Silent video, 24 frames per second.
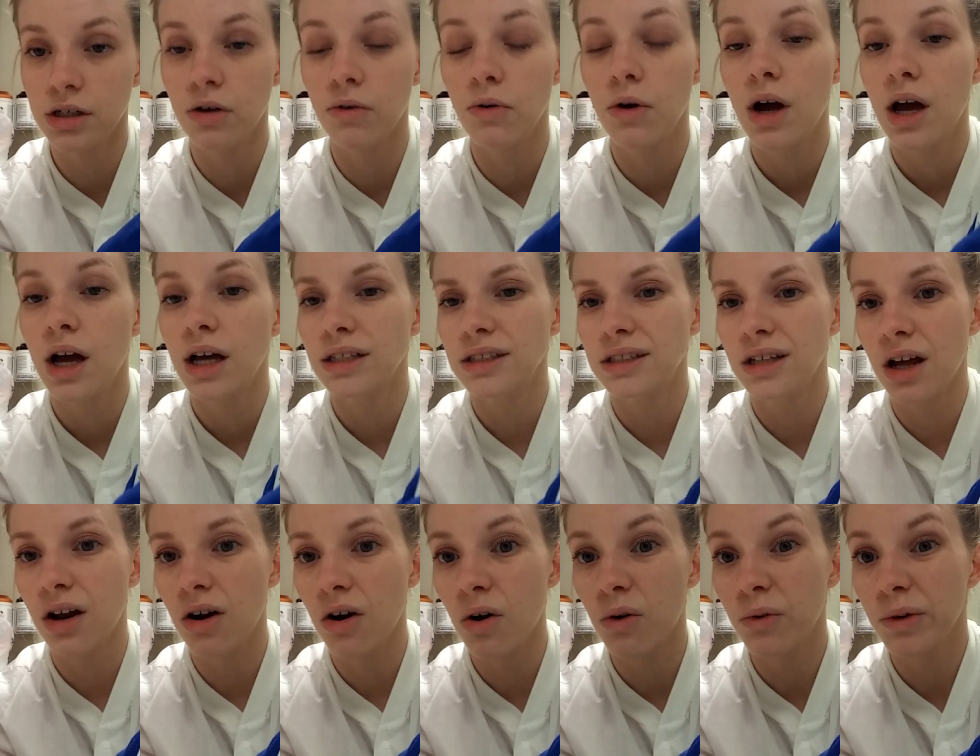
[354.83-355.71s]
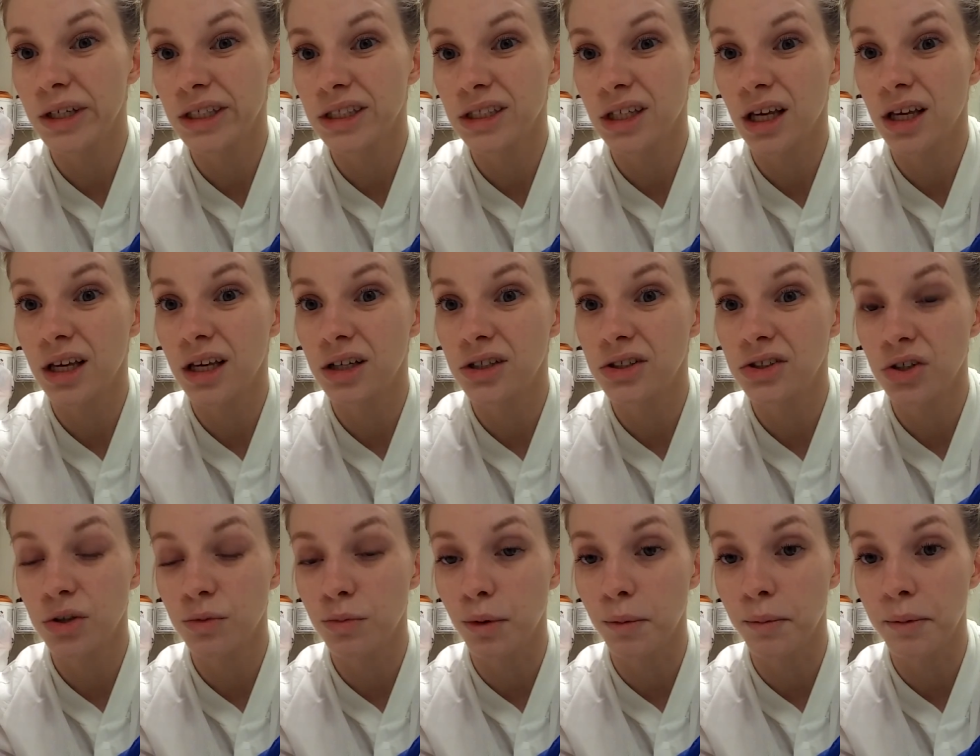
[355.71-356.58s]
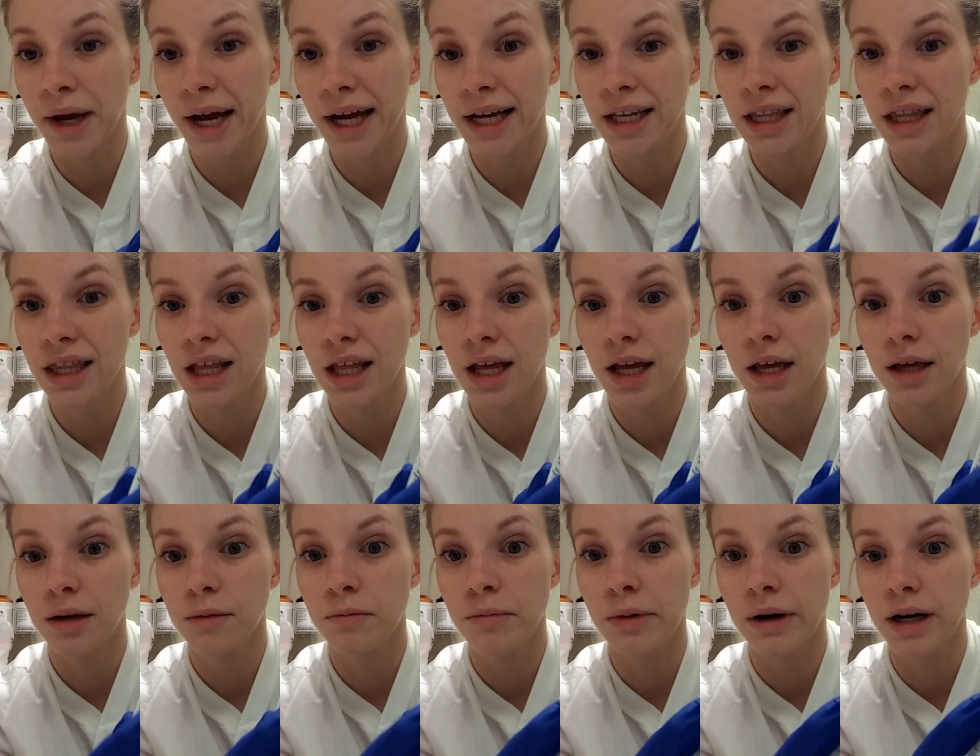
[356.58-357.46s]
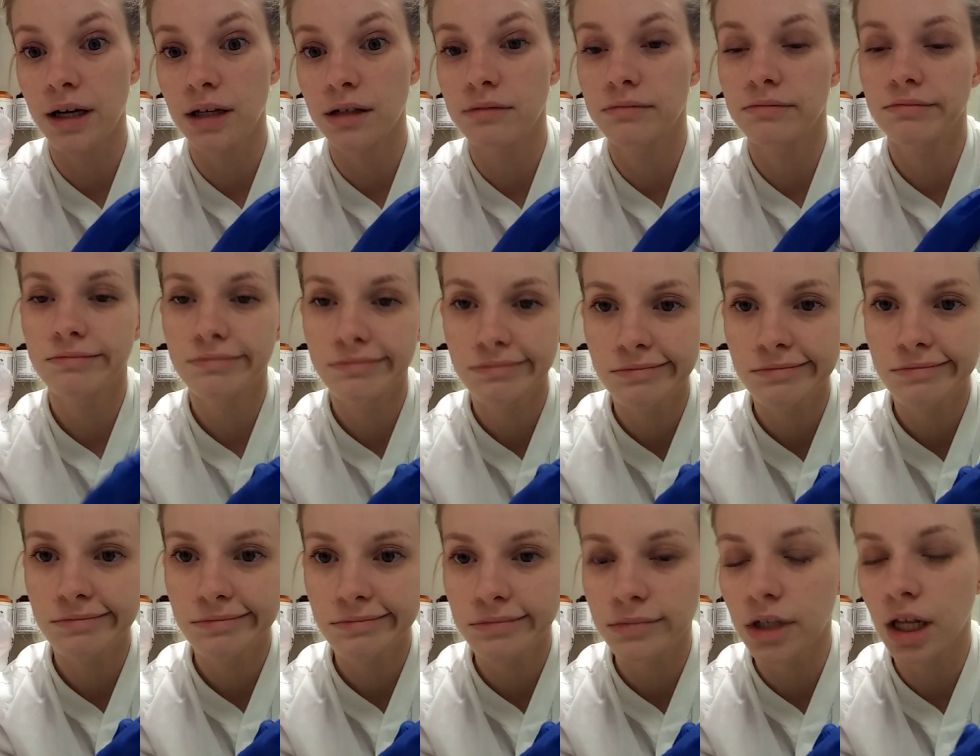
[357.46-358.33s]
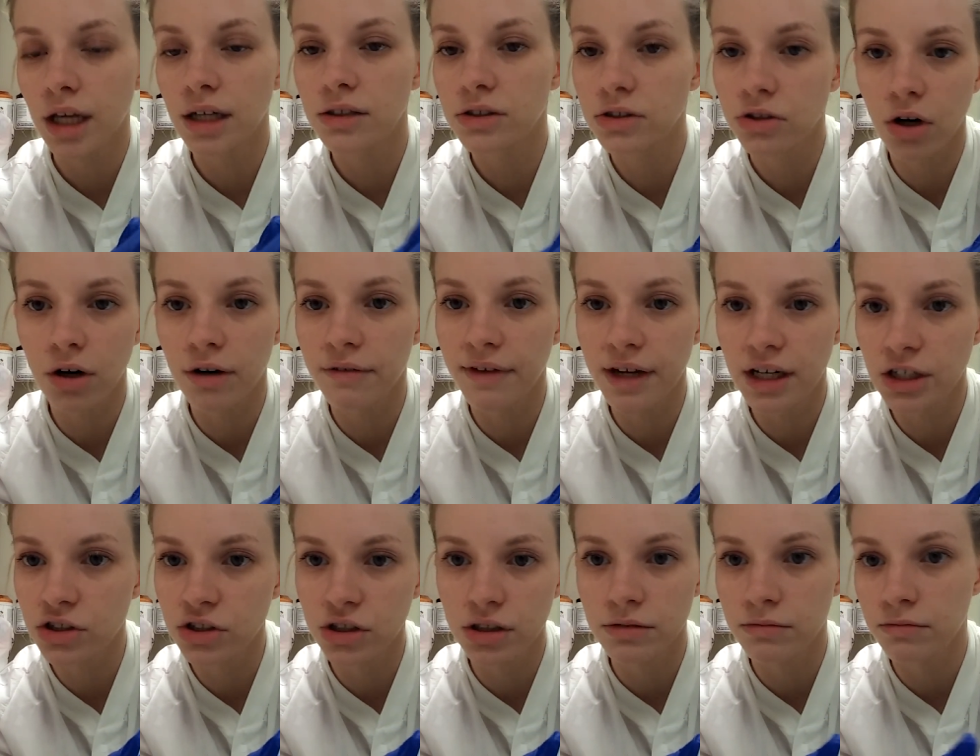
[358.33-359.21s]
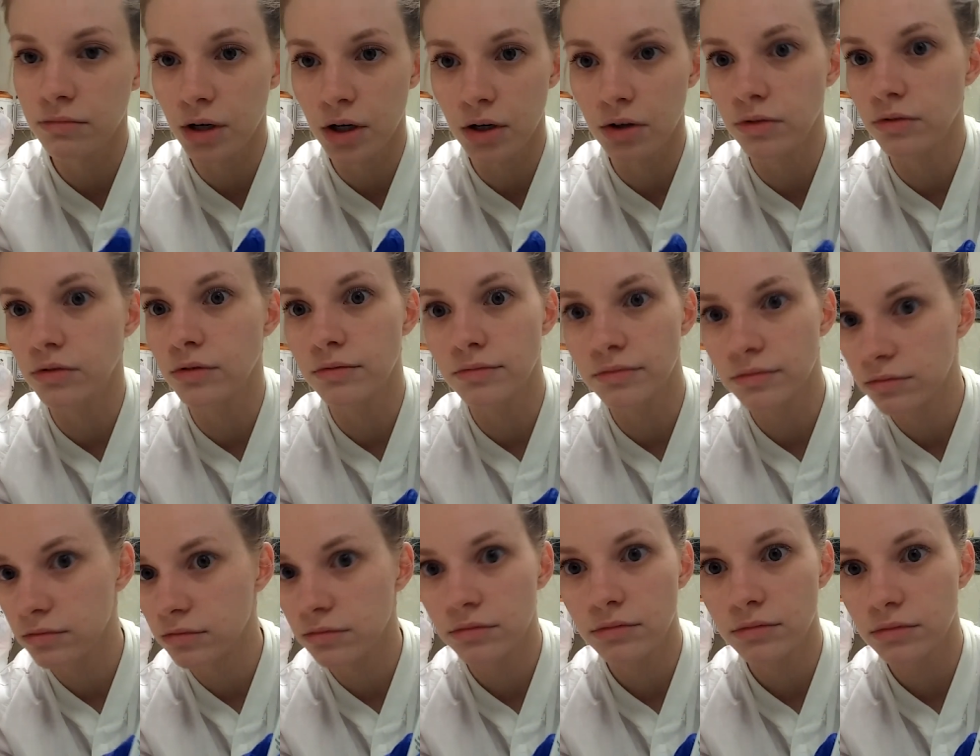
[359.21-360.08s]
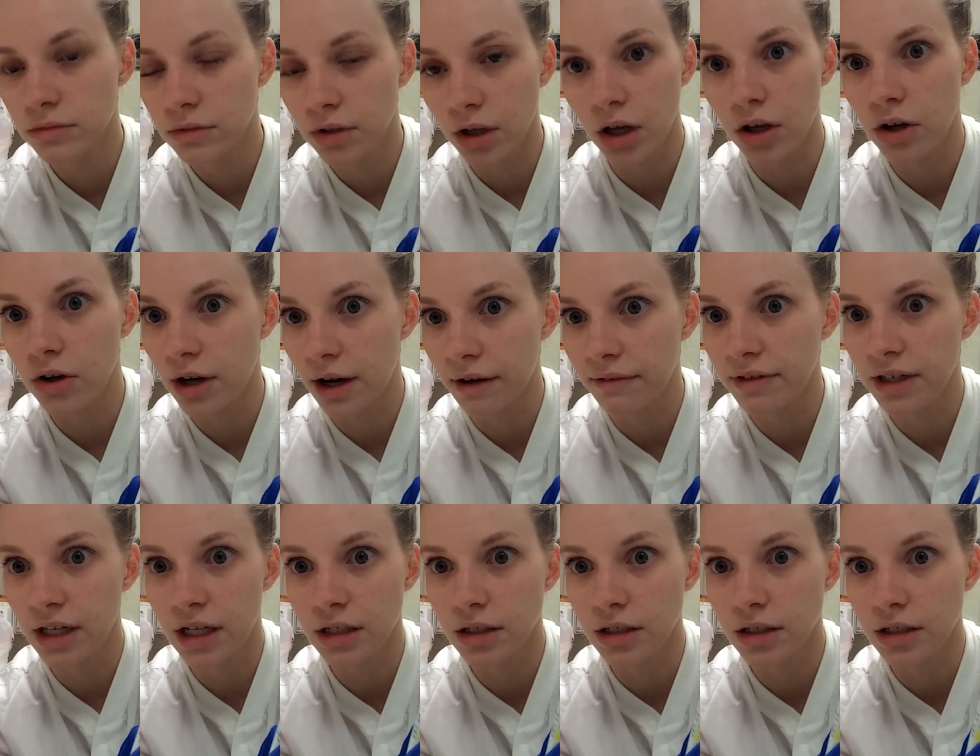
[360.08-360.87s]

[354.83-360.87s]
So it's not always like a super bad thing, but like starvation mode, you'd have